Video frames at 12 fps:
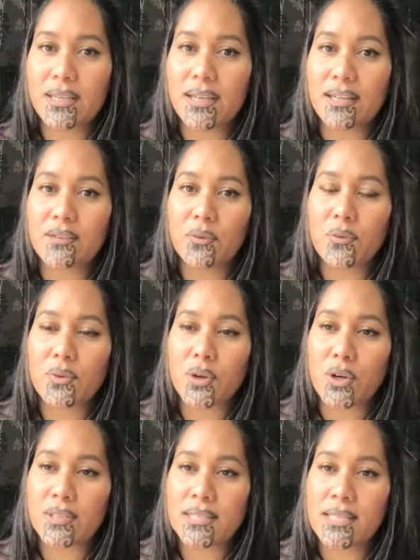and all the
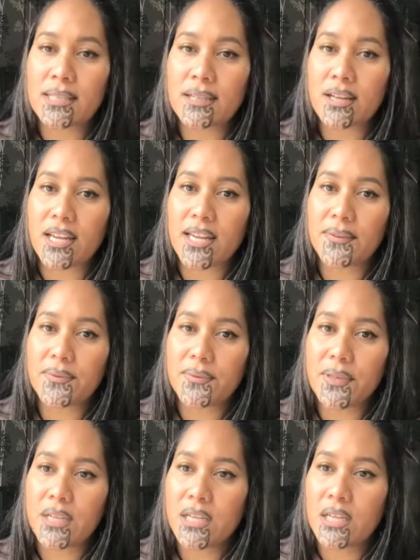content that I
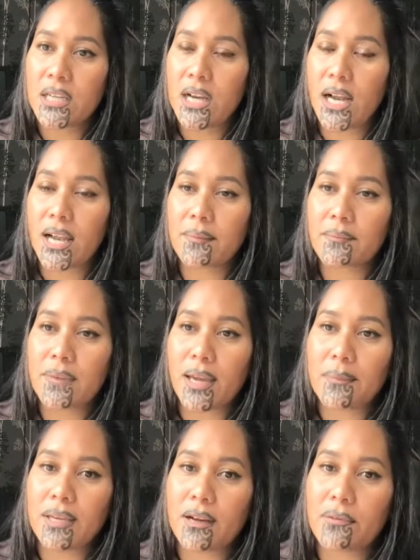have
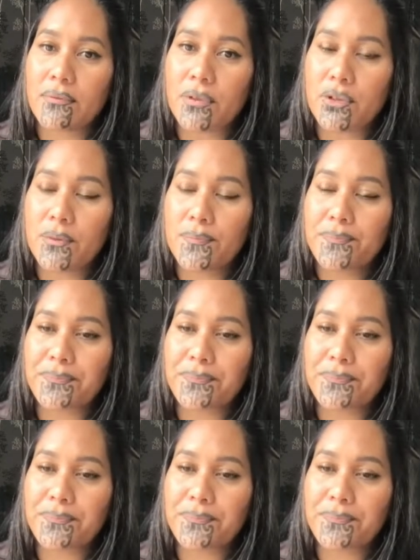coming out for you.